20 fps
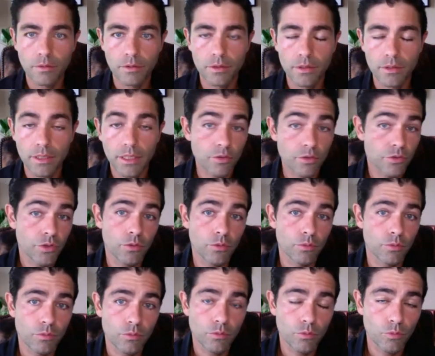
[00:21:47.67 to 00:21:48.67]
yeah. So
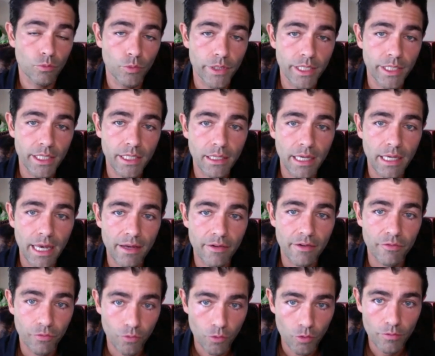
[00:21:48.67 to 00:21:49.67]
we have
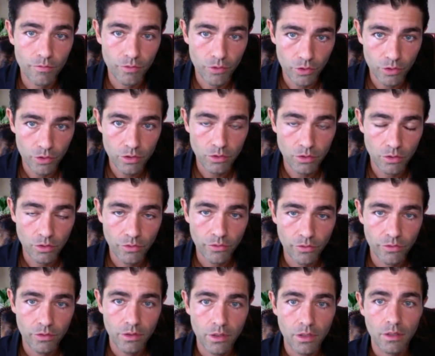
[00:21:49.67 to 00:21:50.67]
four
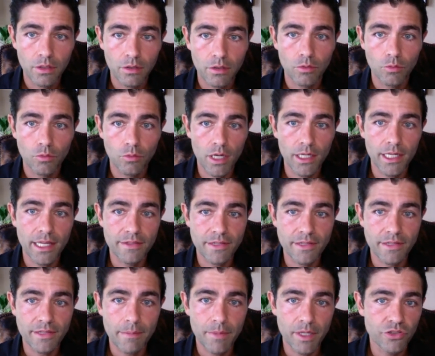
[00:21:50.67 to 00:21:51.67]
verticals. One, as
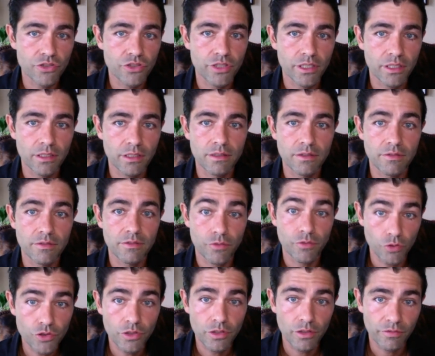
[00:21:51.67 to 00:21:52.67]
I mentioned,
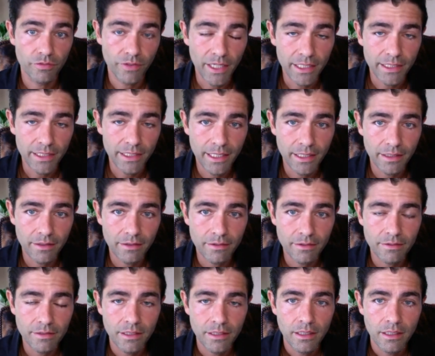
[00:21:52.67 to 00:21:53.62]
future of finance.